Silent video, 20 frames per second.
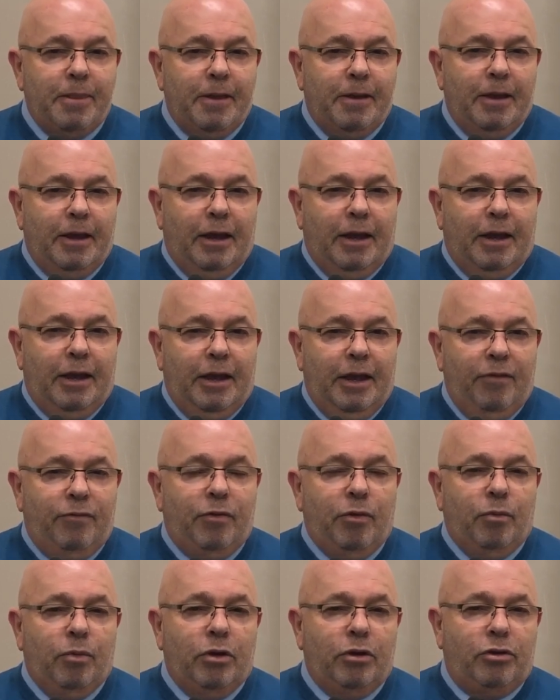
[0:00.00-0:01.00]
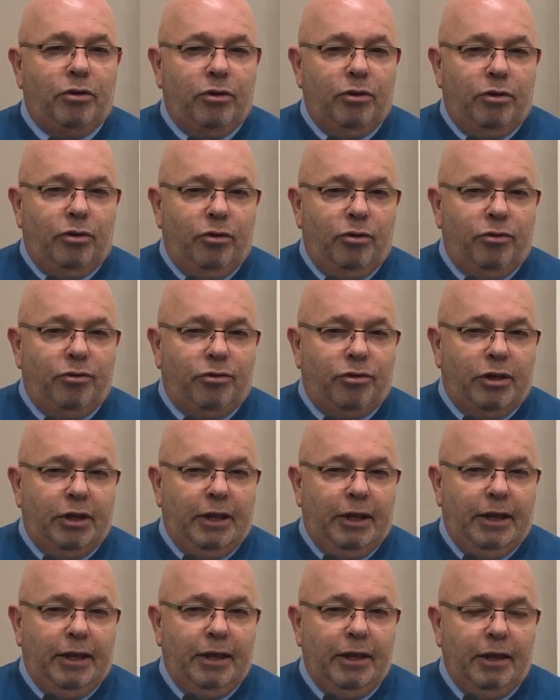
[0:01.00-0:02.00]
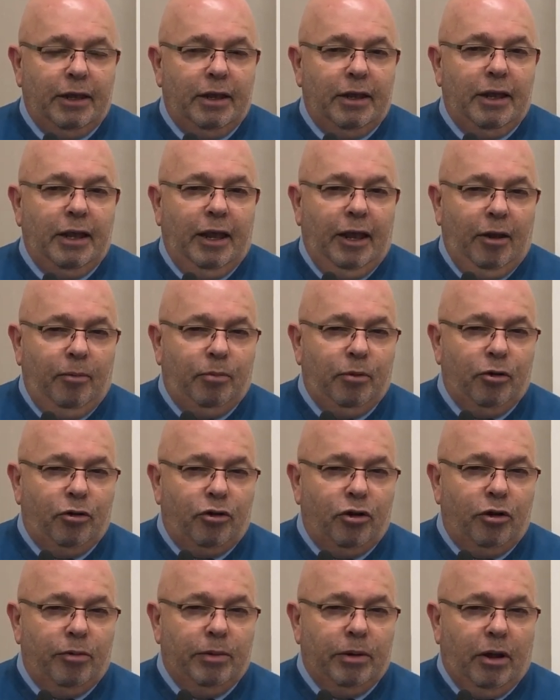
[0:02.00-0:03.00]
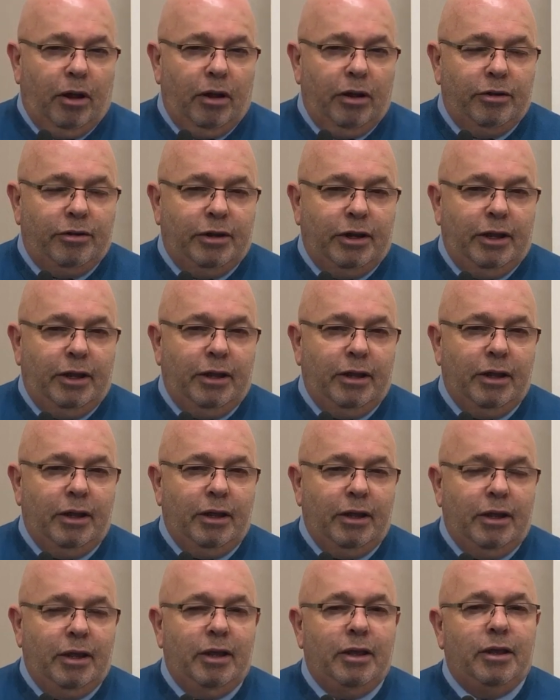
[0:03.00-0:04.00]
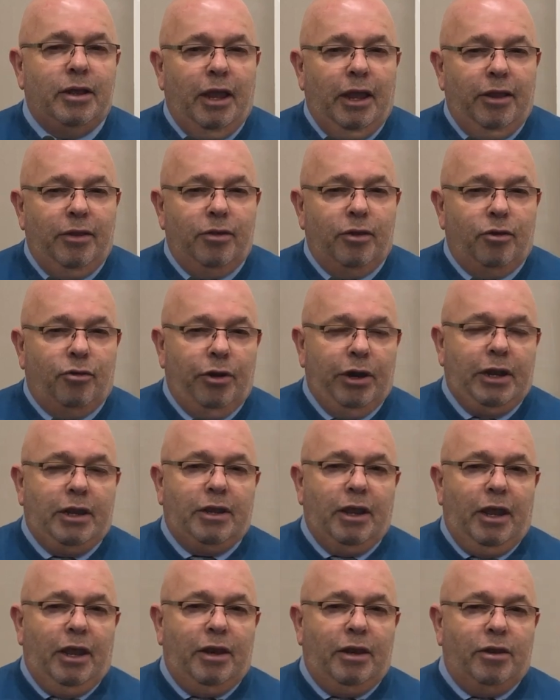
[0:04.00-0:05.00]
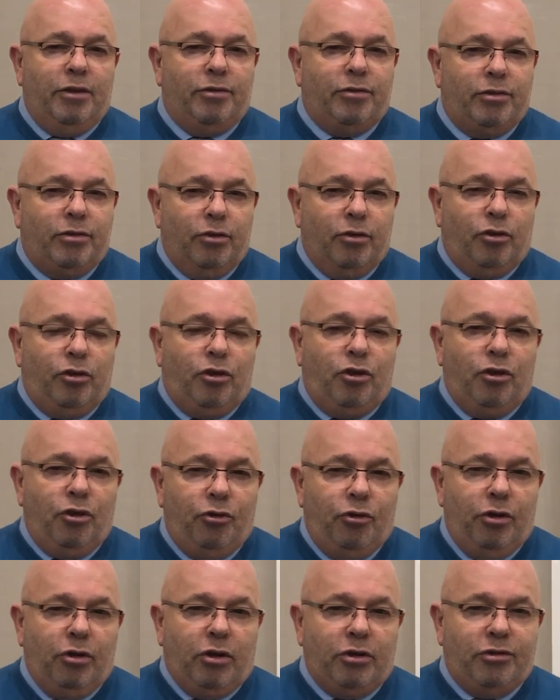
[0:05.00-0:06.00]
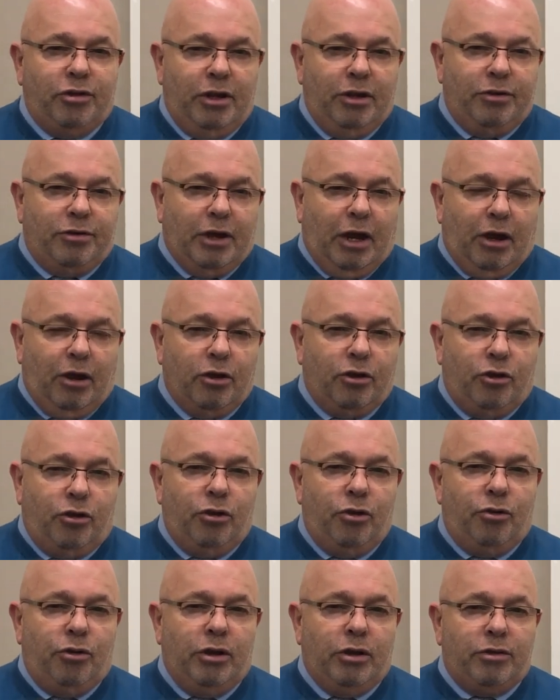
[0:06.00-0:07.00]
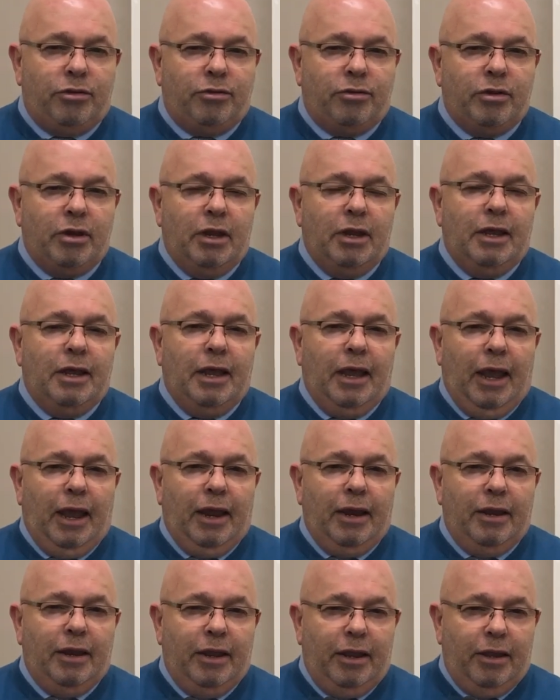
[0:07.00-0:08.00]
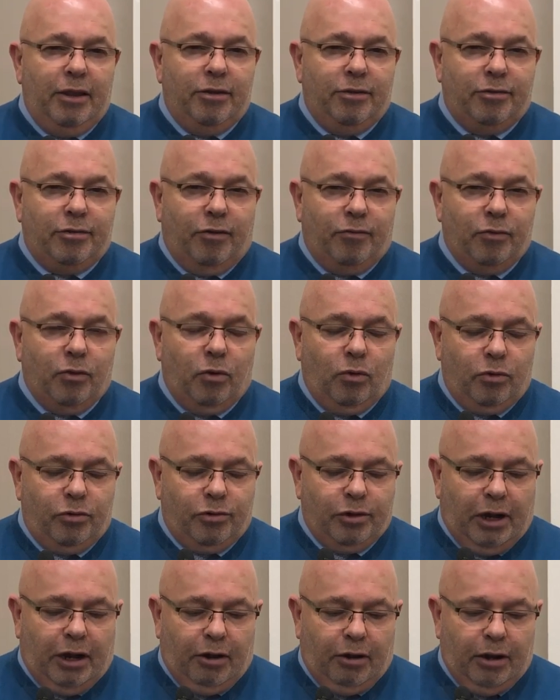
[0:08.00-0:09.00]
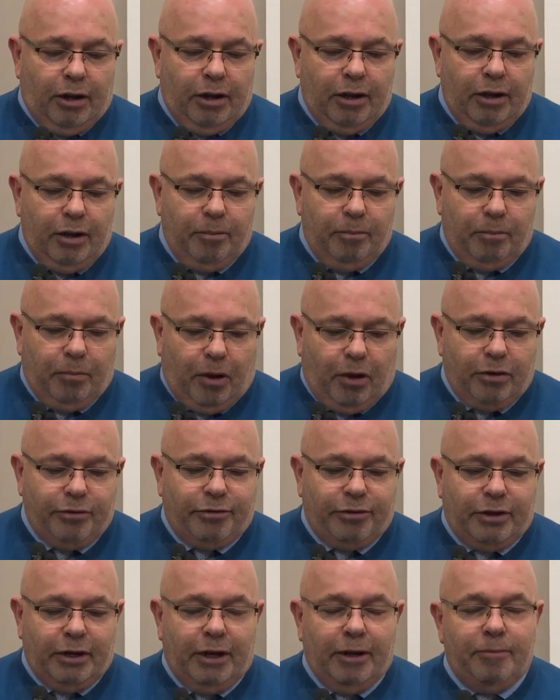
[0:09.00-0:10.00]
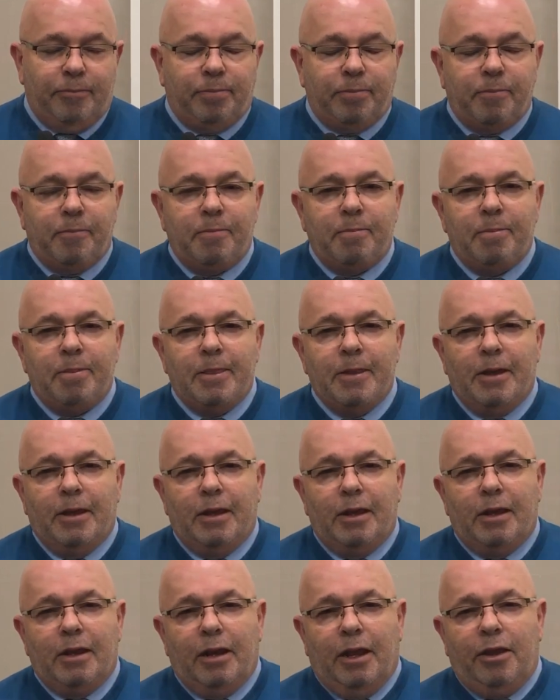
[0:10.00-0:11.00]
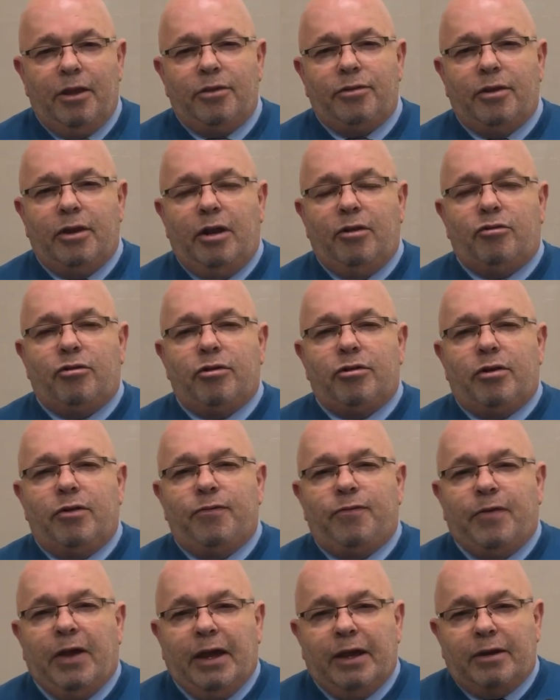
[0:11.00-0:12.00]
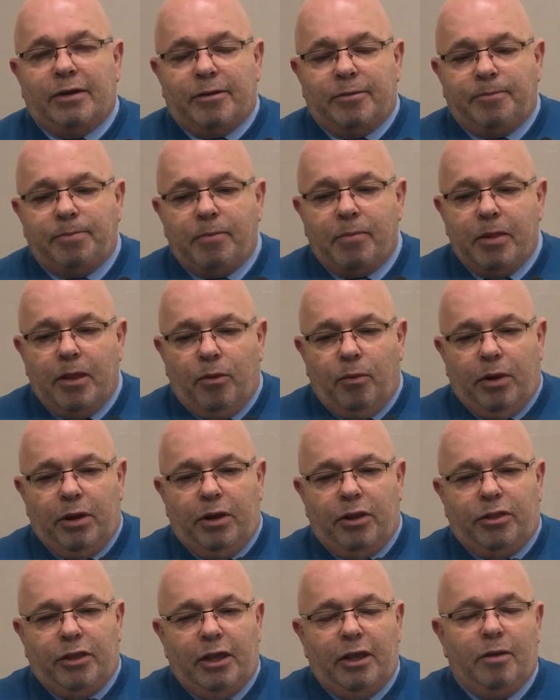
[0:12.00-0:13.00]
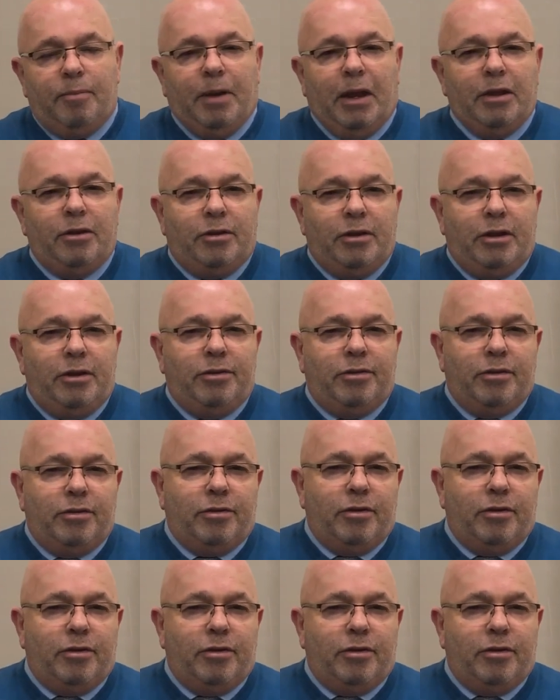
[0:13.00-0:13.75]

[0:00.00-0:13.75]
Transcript: uh, if you were to use the Hebrew terminology. In the Greek, it is the Kyrios, he is our Kyrios, and he is, of course, our Master. Now, here's an interesting fact when you think about Jesus